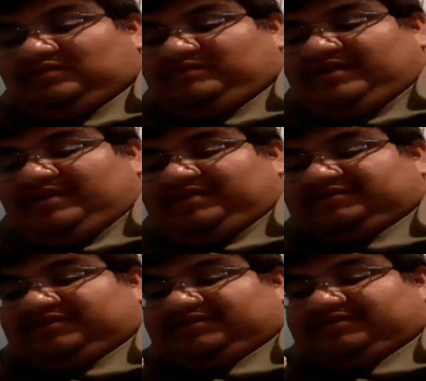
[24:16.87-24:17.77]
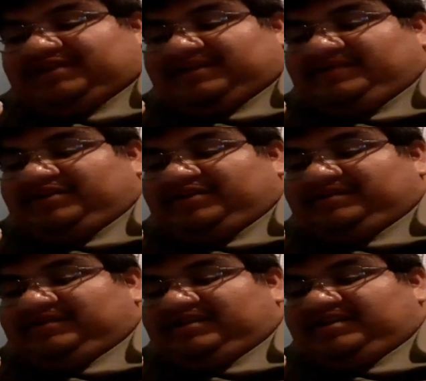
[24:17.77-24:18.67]
Pincer Attack Mutant
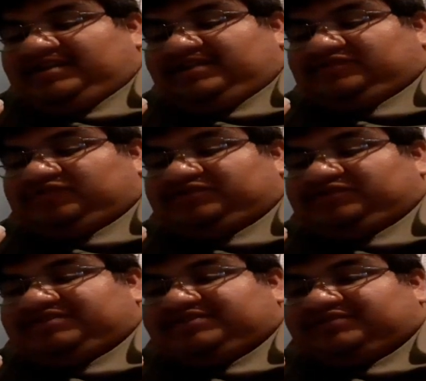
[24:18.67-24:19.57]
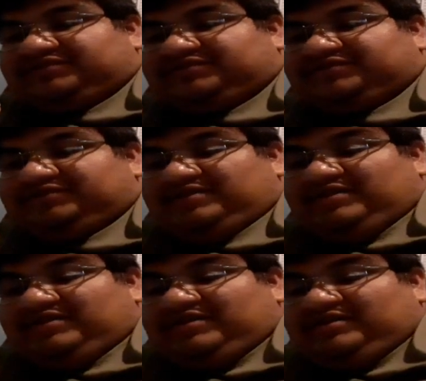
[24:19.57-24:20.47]
in Truth Scissors.
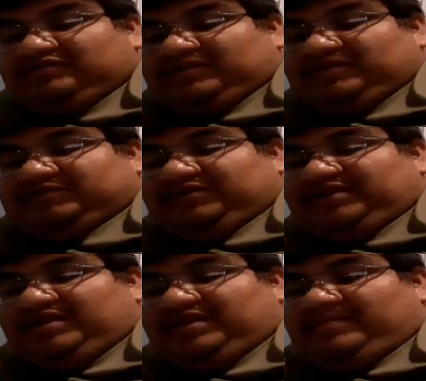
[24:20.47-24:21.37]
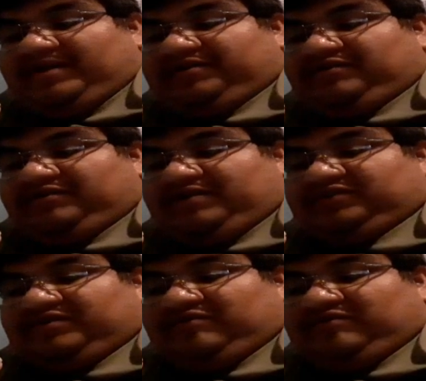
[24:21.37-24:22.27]
Drop zone at the end of the battle. Your grade
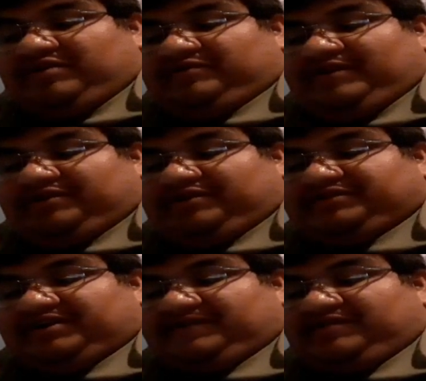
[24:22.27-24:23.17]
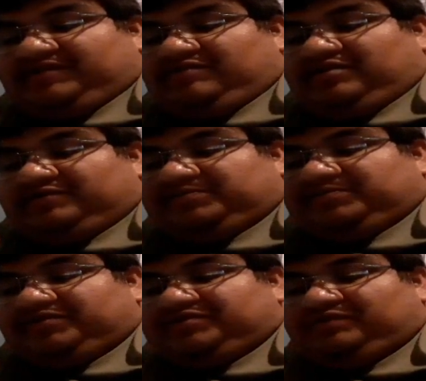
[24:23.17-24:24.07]
3 greater Vanguard attack. If a new card was put
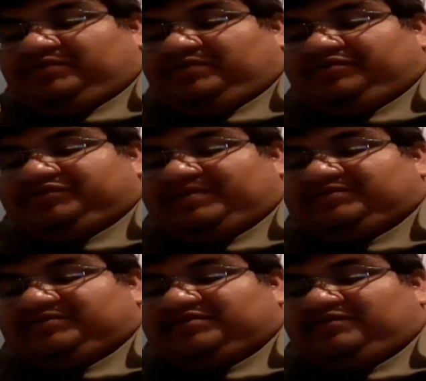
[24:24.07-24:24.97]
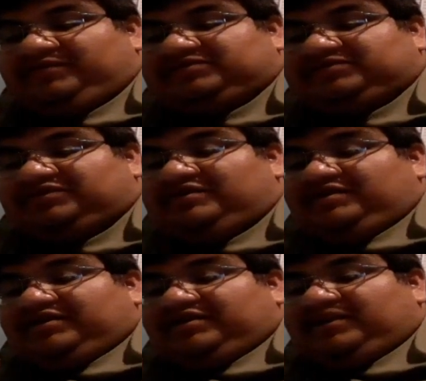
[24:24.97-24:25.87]
into your opponent's damage zone this turn,
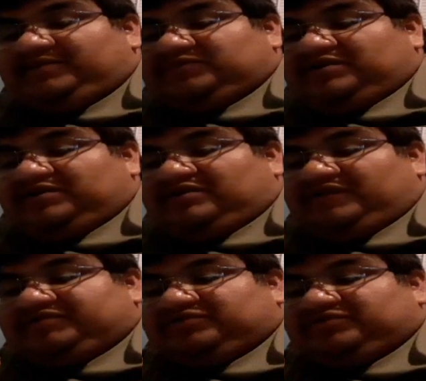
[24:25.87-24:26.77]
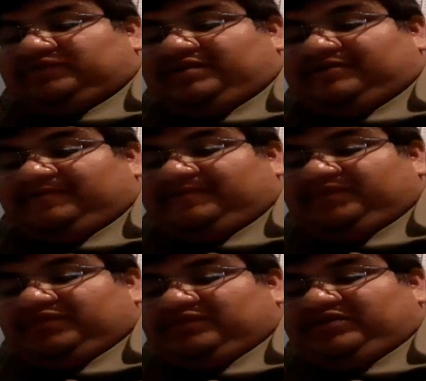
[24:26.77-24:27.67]
can blast 1. Call this to rear.
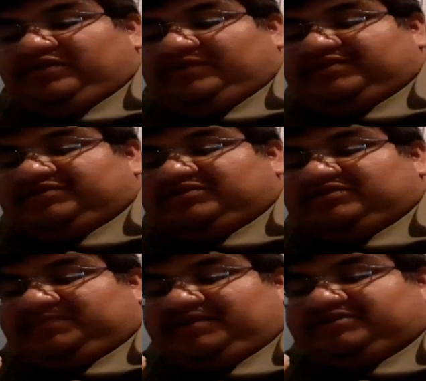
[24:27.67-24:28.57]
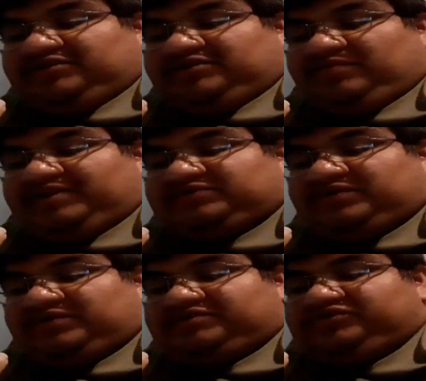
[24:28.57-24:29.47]
Rear, when this unit is placed, Cell Blast
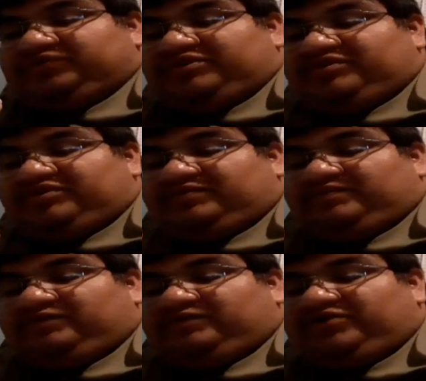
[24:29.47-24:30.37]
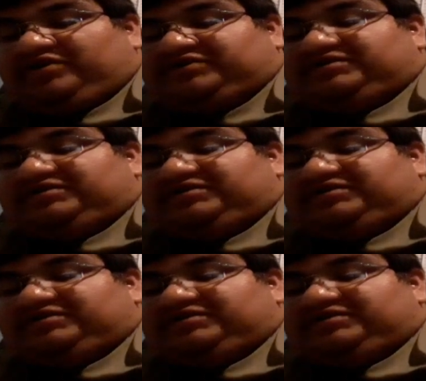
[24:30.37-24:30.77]
1. Choose 1 of your rear guards.